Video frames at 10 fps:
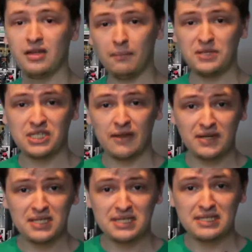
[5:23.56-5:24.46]
Number
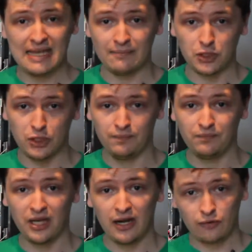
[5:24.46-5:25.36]
7 is Inception,
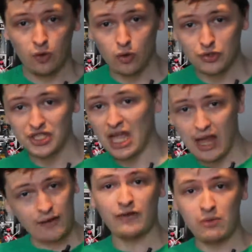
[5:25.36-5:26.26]
and of course
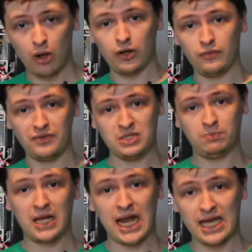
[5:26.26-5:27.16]
everyone on this
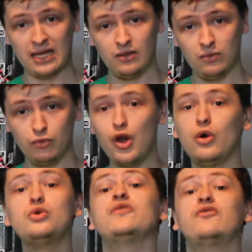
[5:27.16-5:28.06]
planet
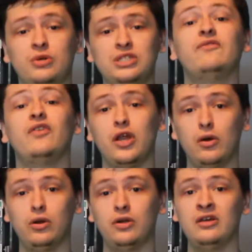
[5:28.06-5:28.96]
knows of Christopher
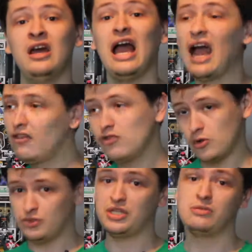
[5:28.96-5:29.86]
Nolan and
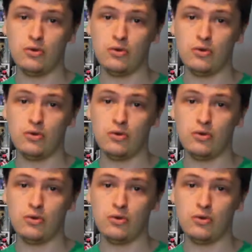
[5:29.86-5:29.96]
knows his